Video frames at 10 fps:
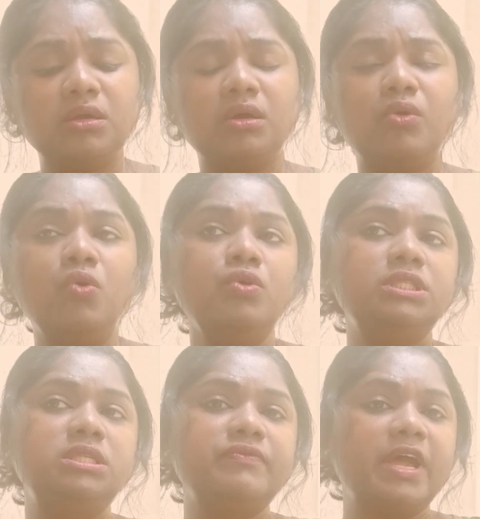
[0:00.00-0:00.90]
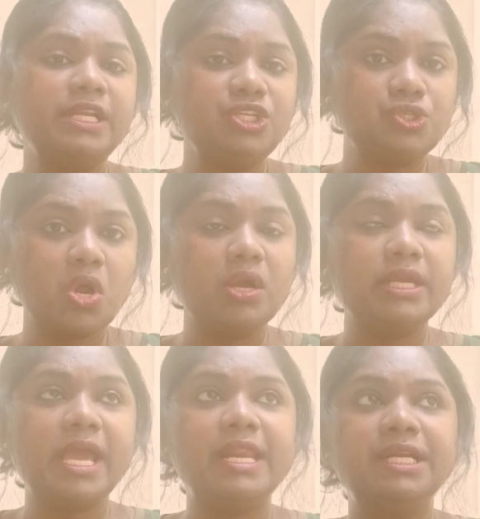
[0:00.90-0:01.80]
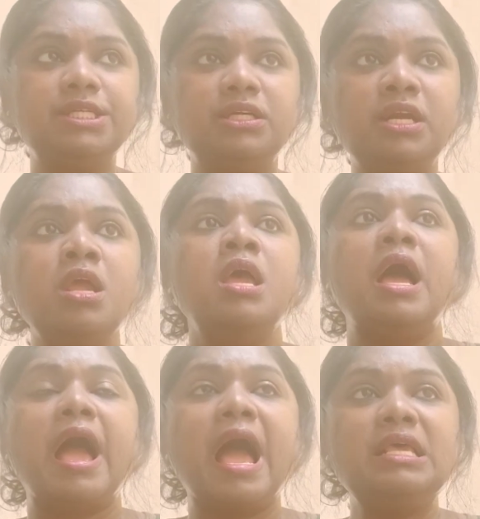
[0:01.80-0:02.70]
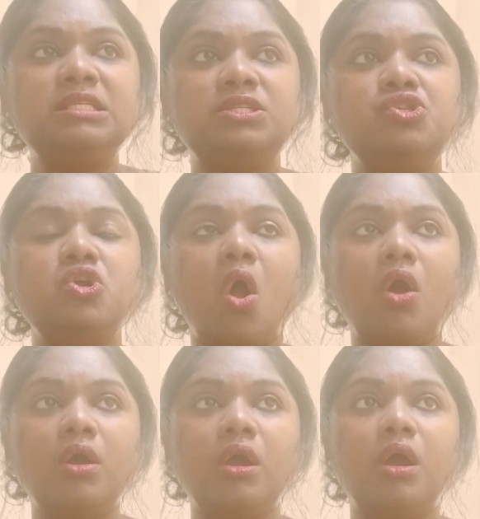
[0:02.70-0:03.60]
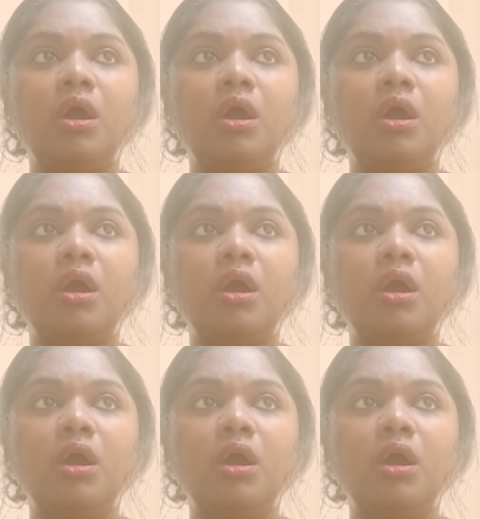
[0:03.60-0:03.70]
who is a very strong character, as strong,